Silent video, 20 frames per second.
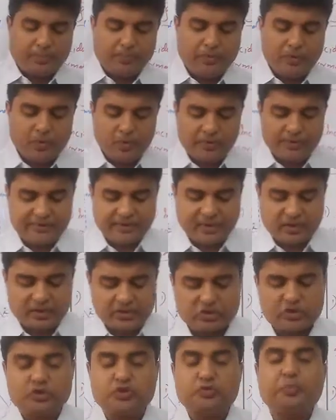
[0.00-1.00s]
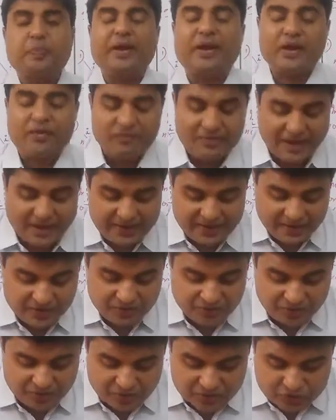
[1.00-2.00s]
mu is equals to speed of light in
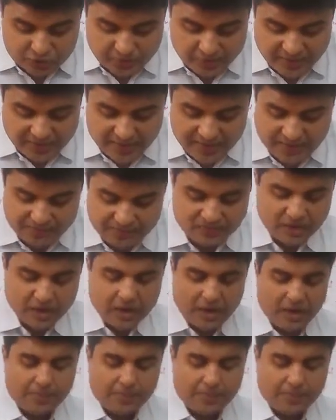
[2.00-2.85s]
first medium